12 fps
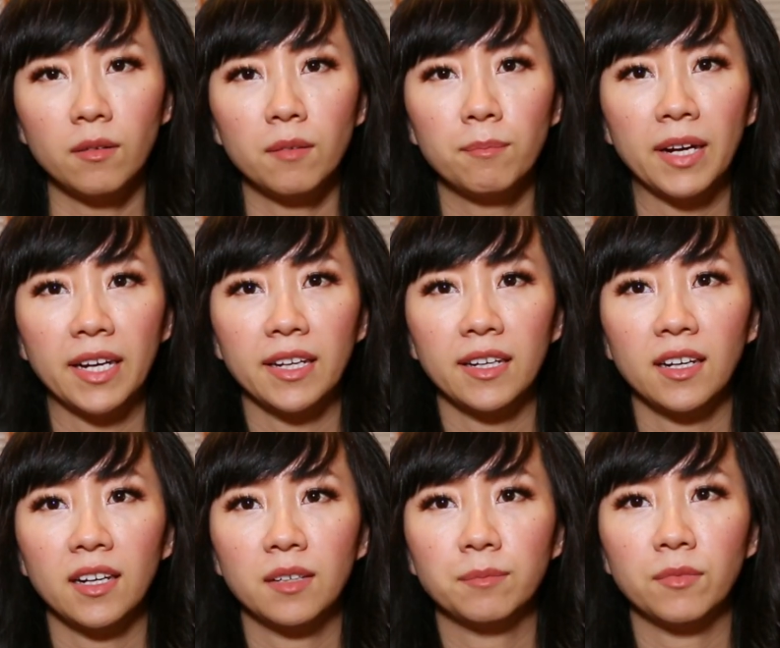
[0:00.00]

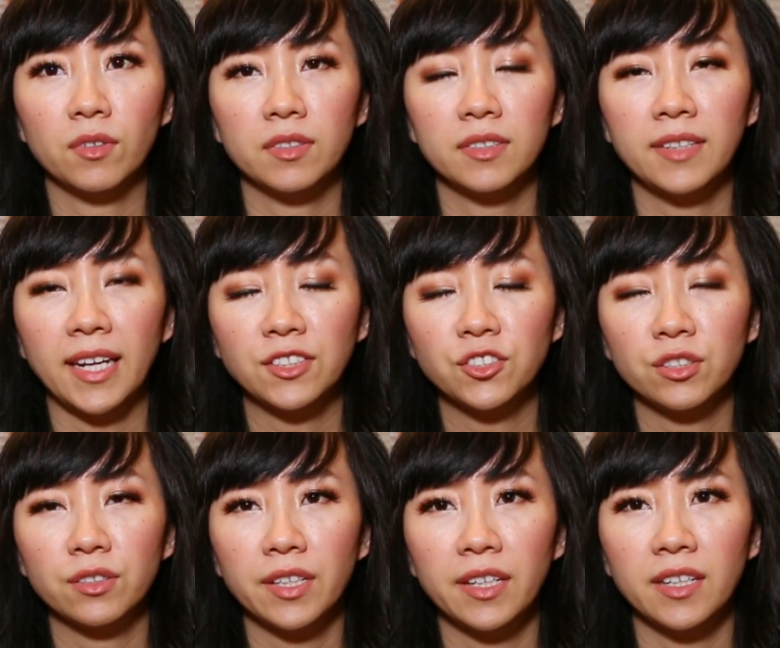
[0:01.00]
my
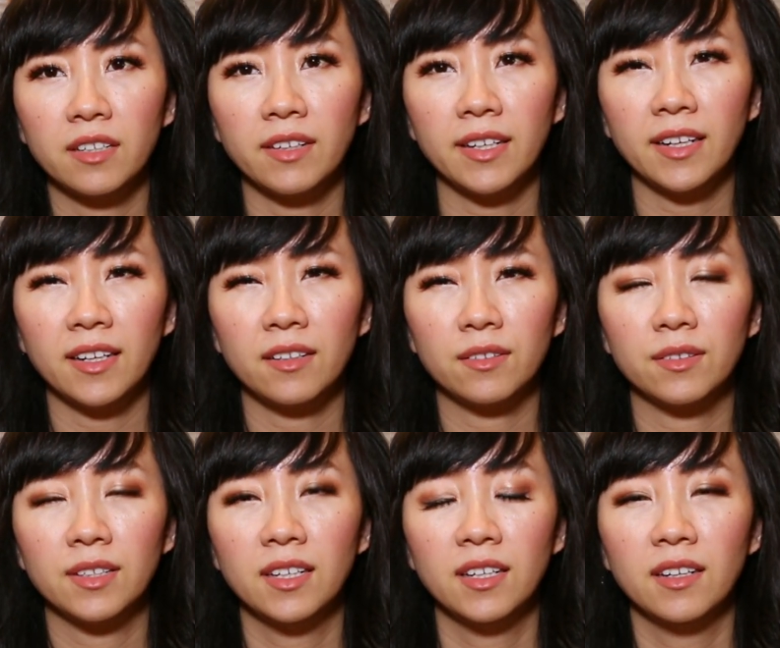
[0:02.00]
natural hair right now.
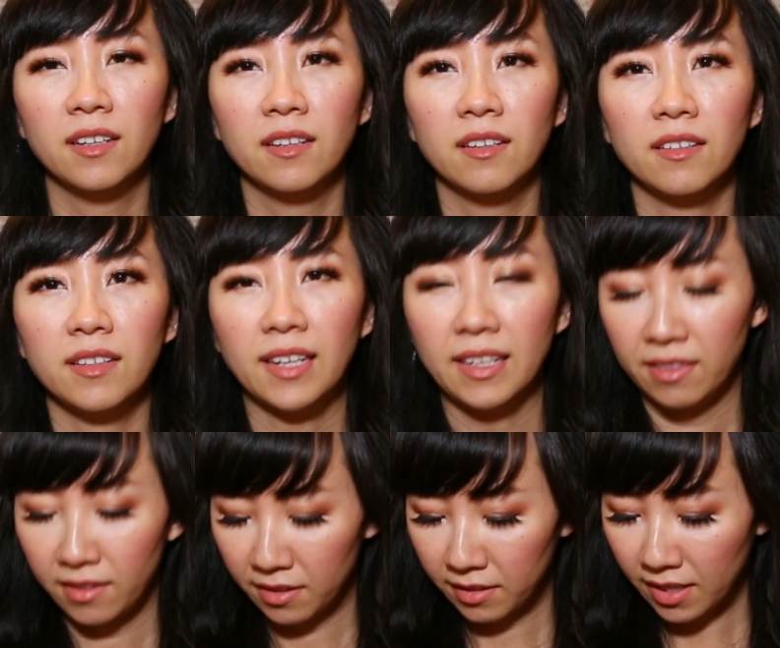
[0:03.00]
Yeah, I
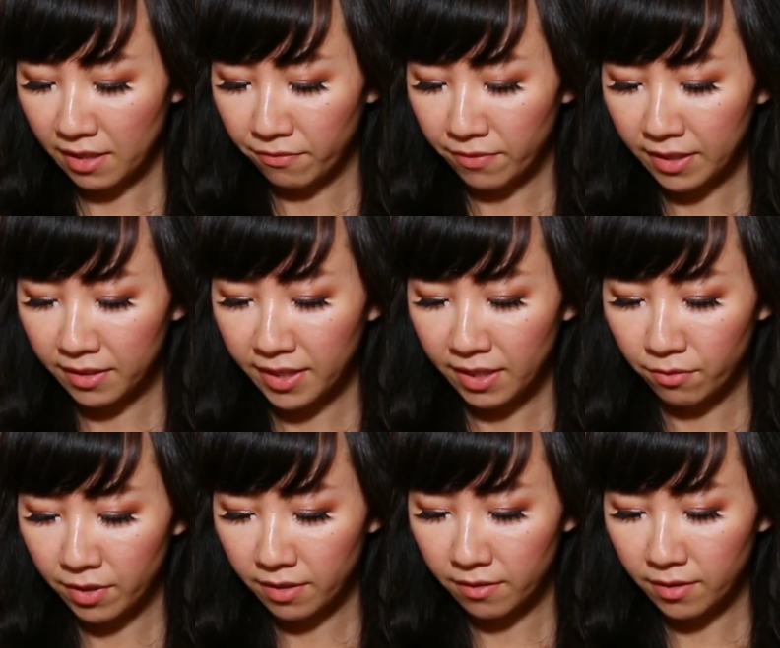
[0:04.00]
think I finally got
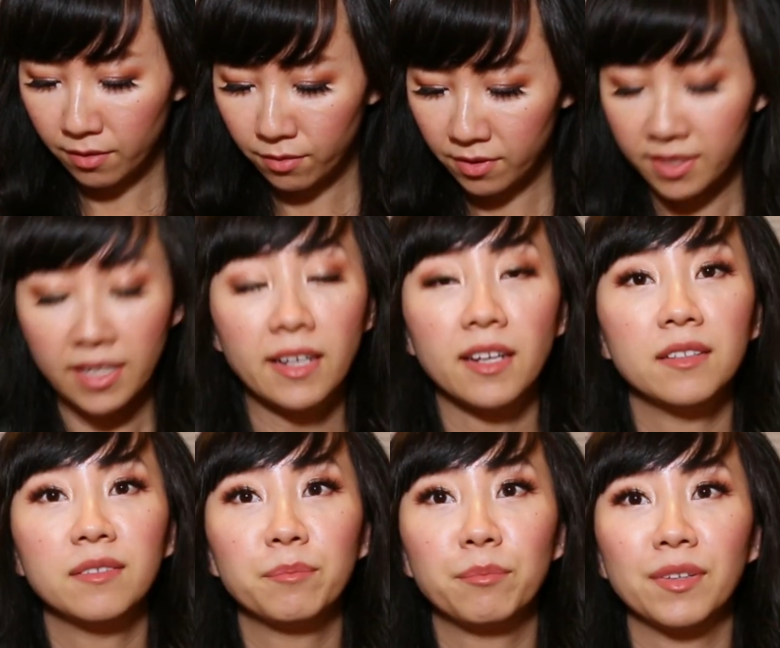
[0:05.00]
rid of those
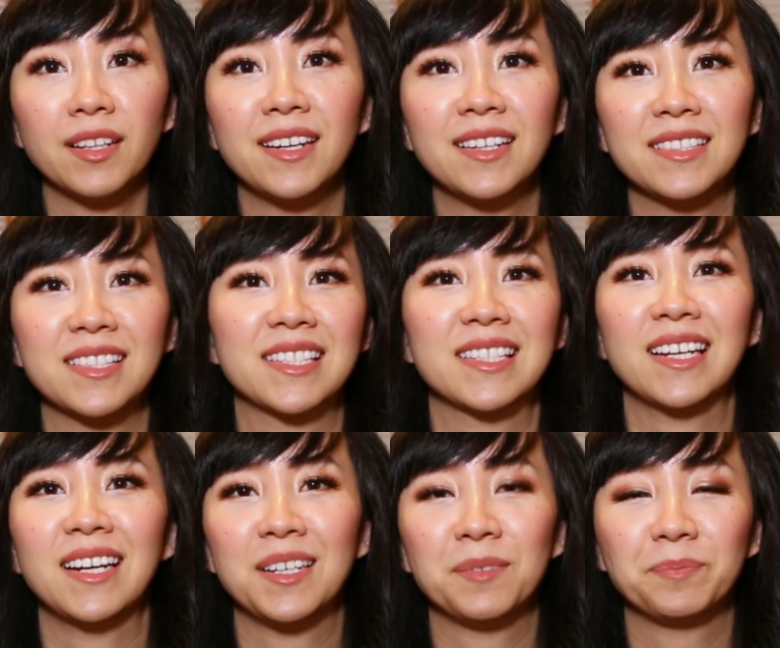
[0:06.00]
dead-end blondes,
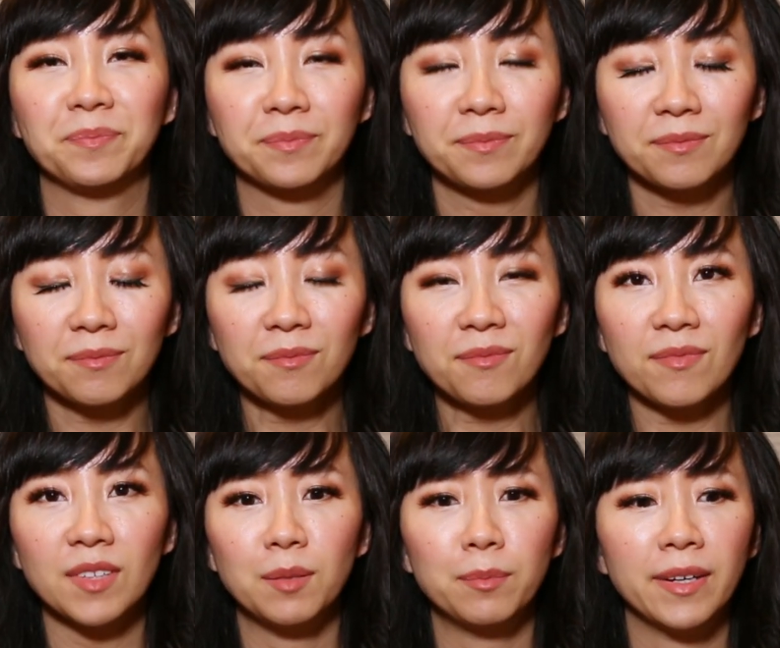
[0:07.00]

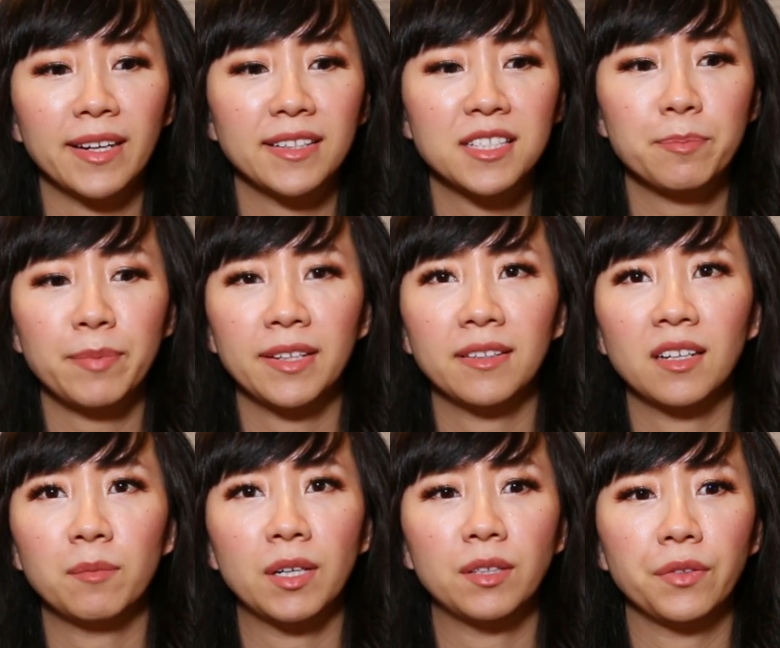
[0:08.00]
but it's been
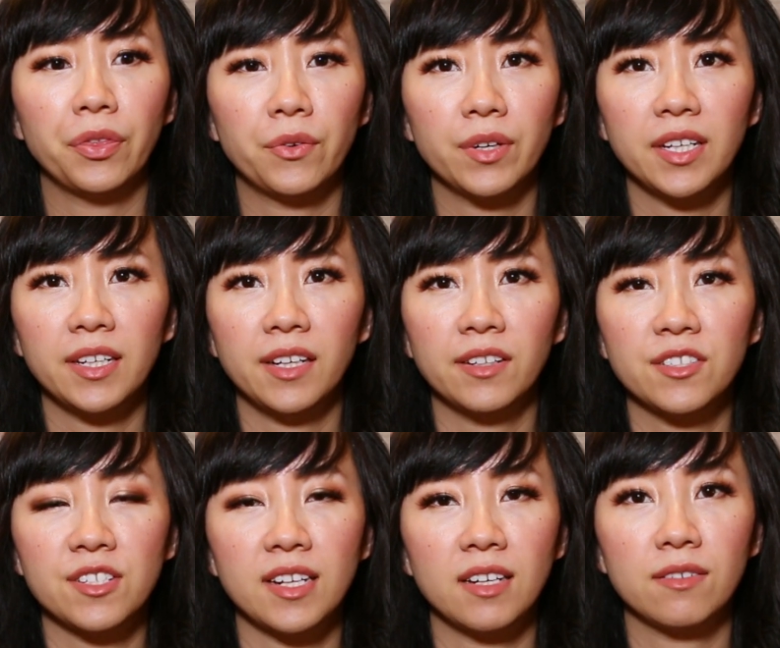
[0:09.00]
about 3
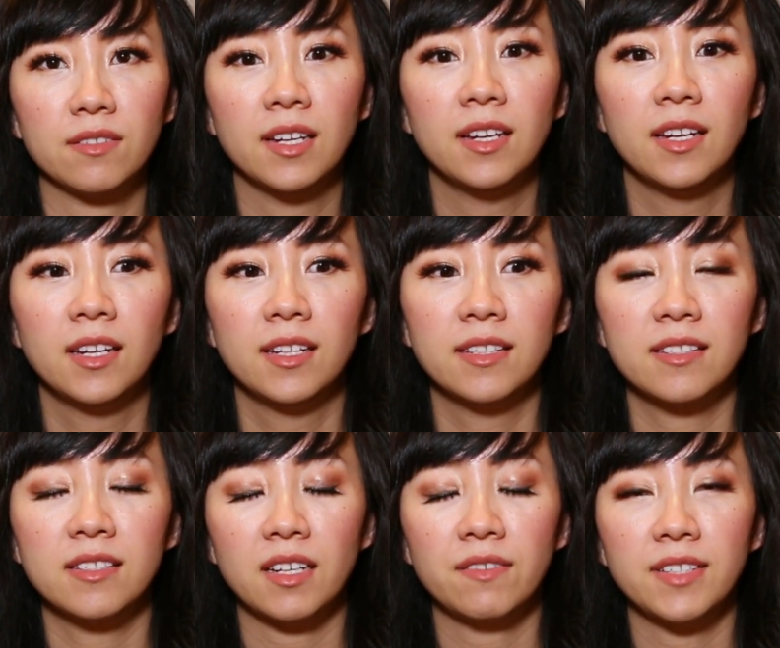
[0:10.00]
years now
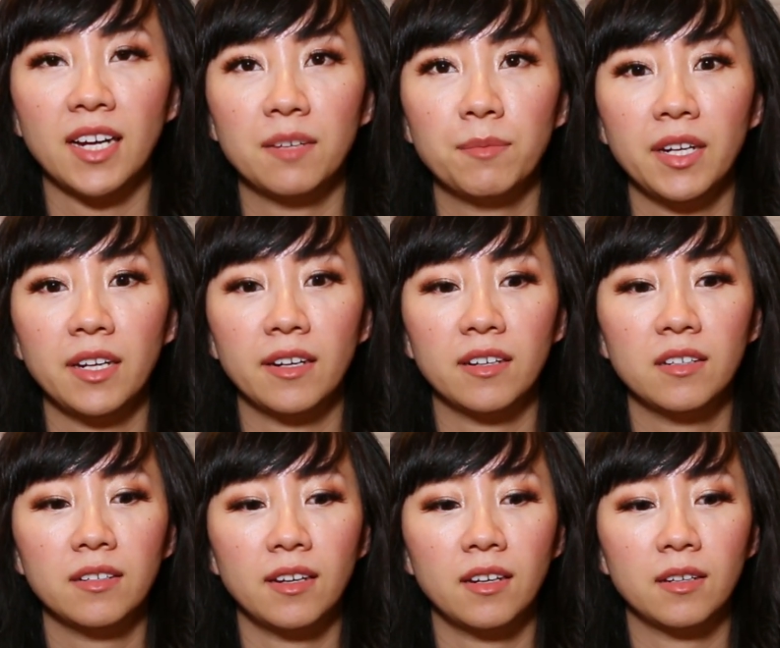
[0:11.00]
since I've dyed my
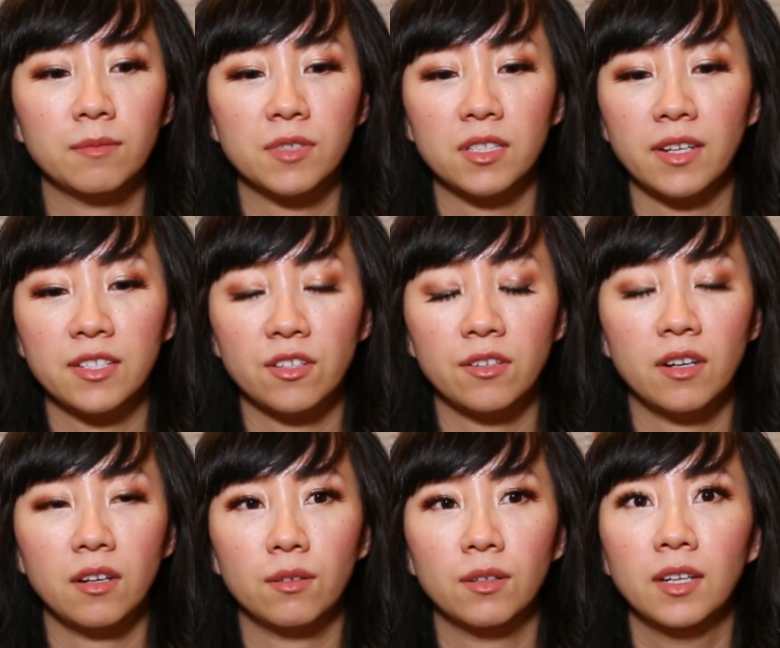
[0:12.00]
hair. So as you
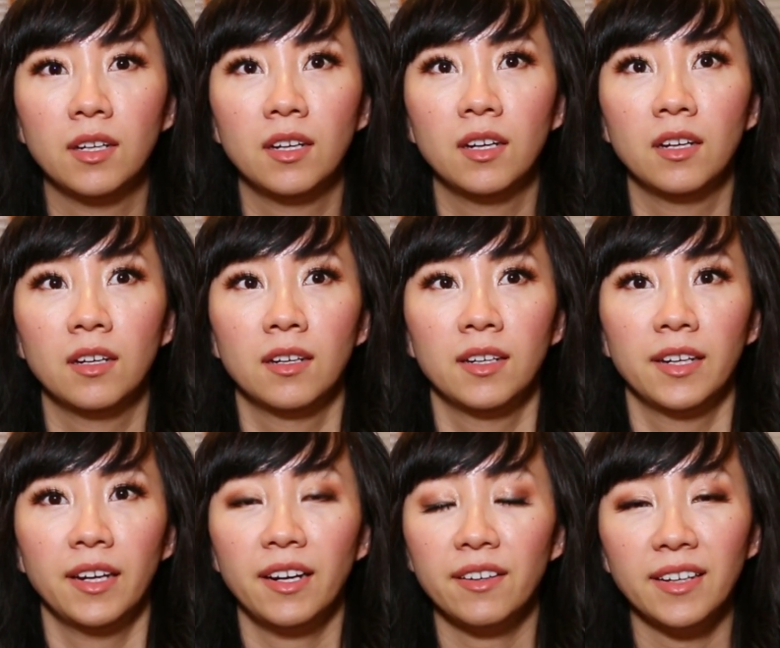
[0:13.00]
know,
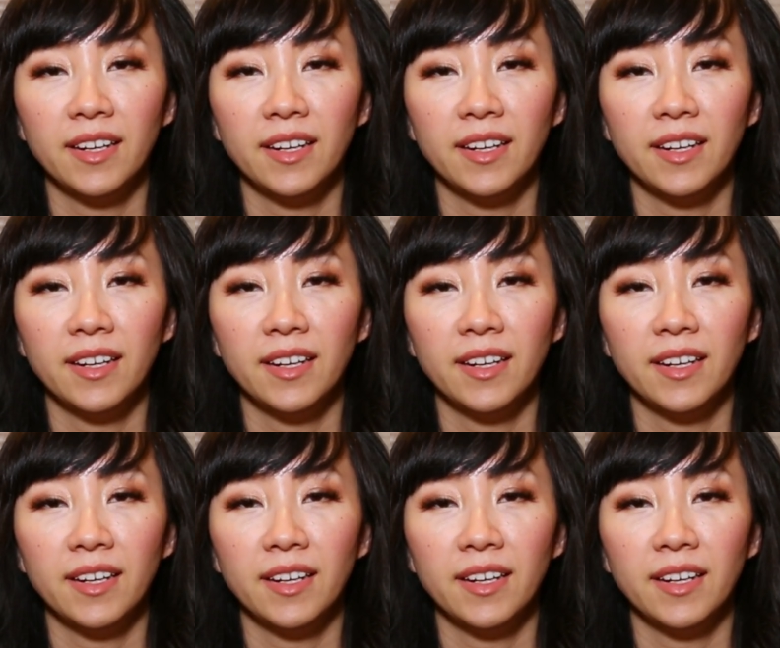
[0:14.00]
hair